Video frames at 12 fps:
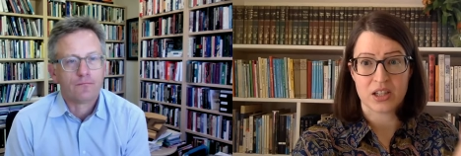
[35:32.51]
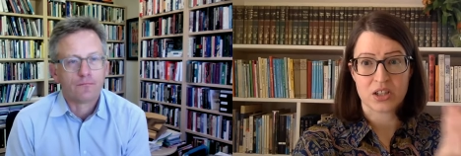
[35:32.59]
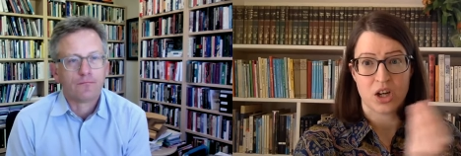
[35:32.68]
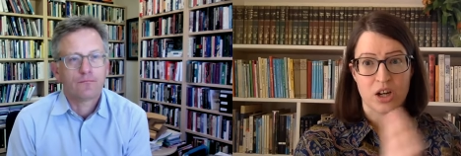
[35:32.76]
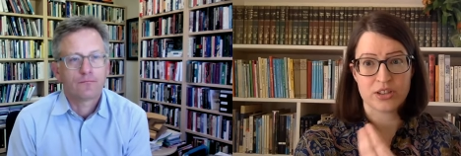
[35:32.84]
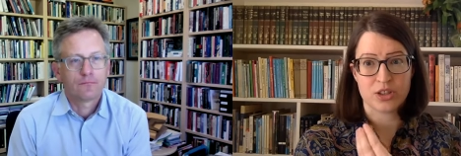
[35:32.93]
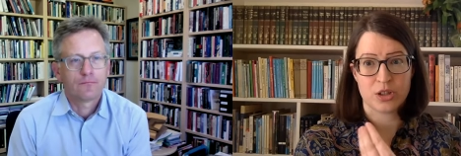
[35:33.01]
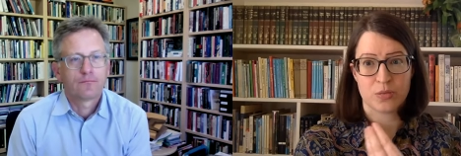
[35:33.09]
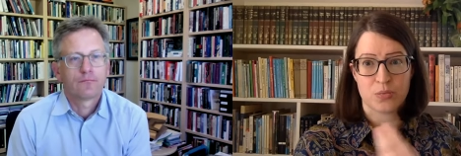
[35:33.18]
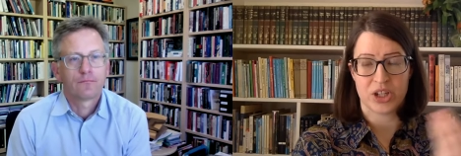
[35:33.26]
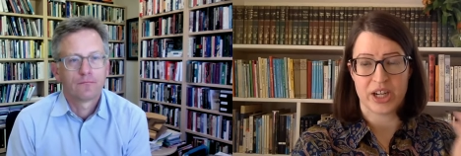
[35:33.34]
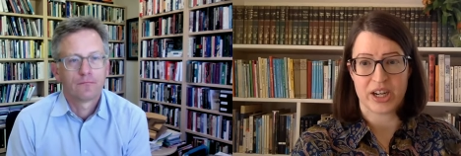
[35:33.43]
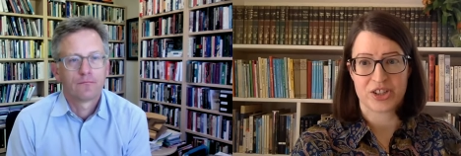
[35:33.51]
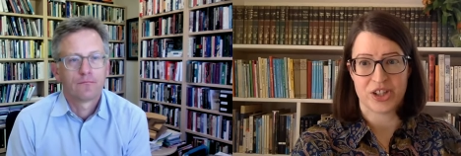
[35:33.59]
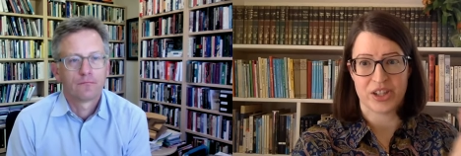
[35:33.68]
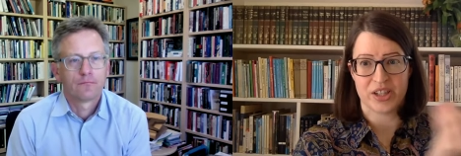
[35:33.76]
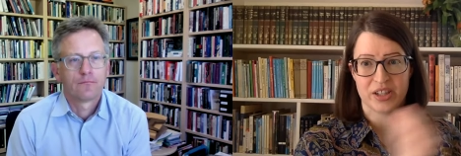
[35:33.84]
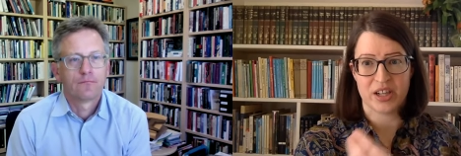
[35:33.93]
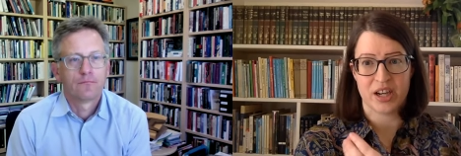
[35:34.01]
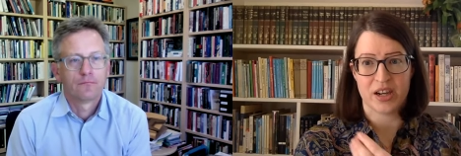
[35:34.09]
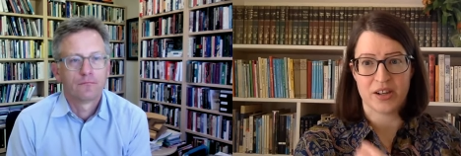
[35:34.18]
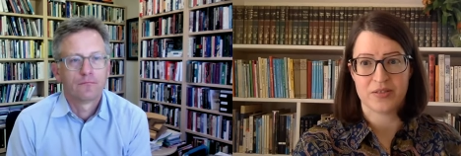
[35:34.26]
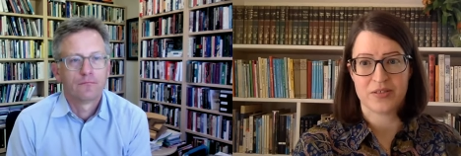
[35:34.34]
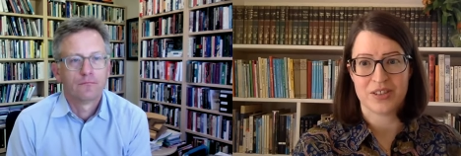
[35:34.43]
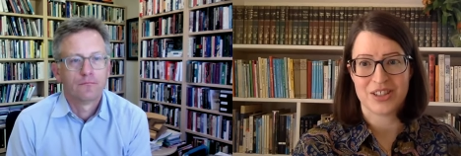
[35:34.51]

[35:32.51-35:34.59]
Speaker 1: causal production of